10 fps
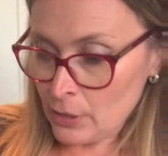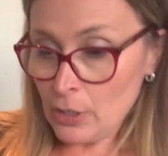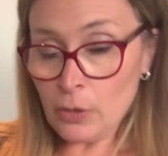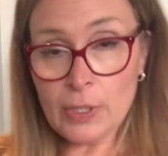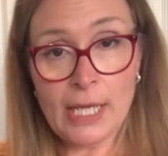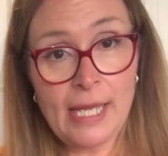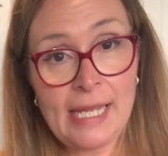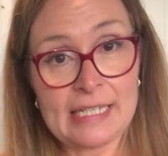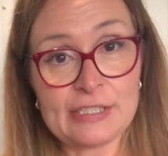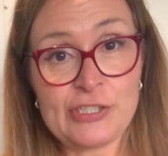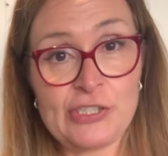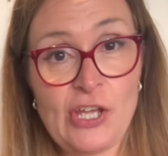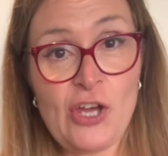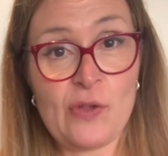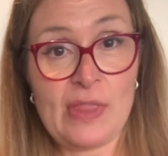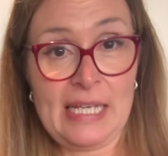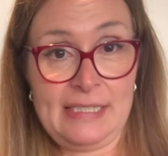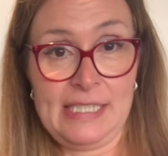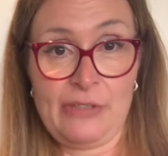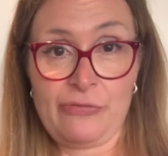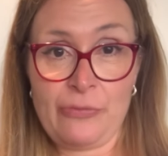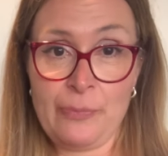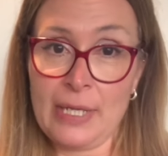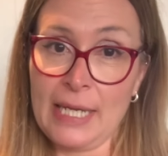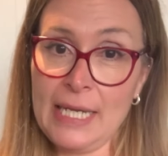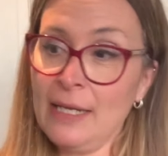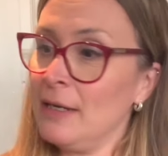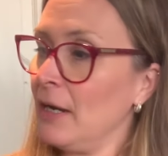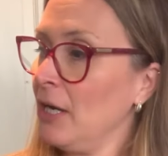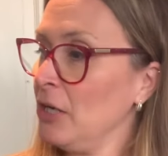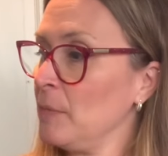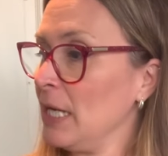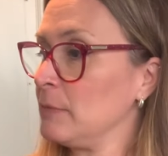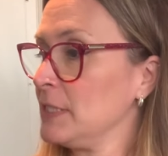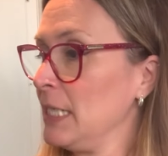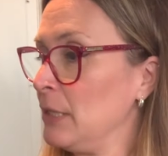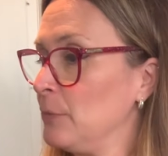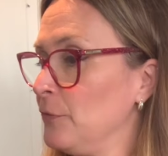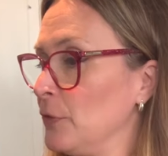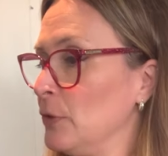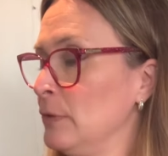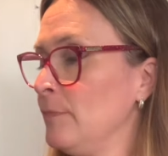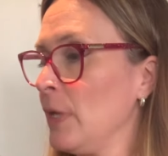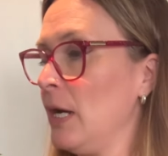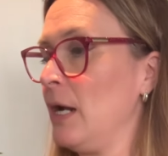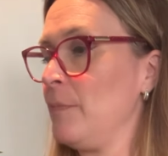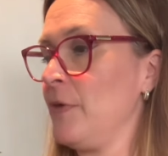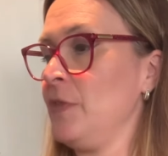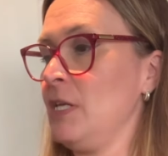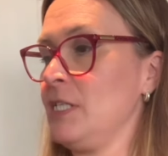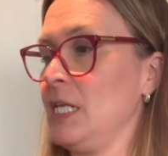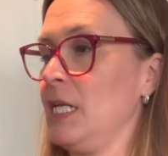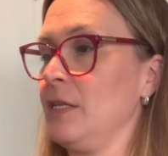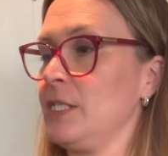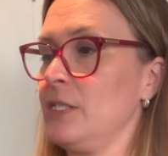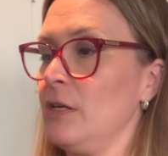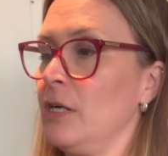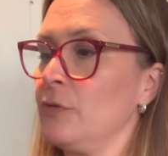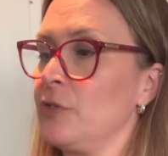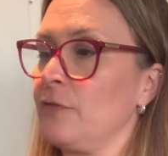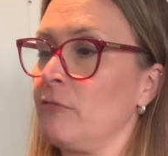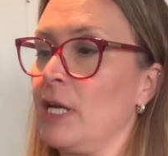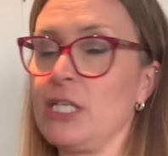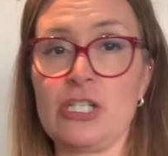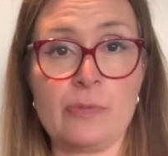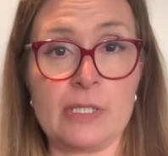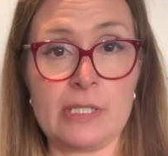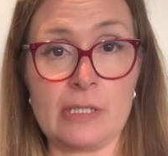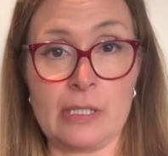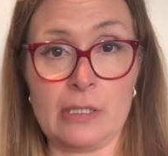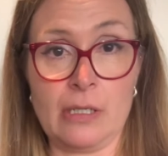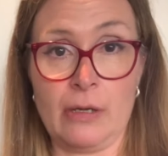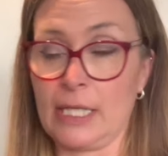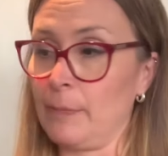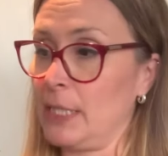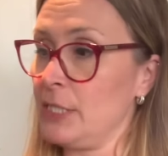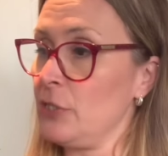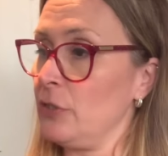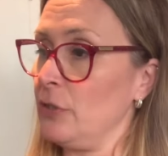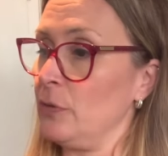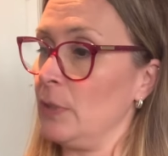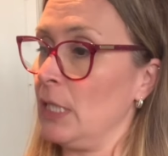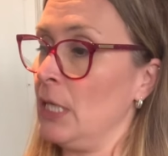Okay, so that's it from me. I hope that was helpful. If there's any other styles of arrangements that you'd like me to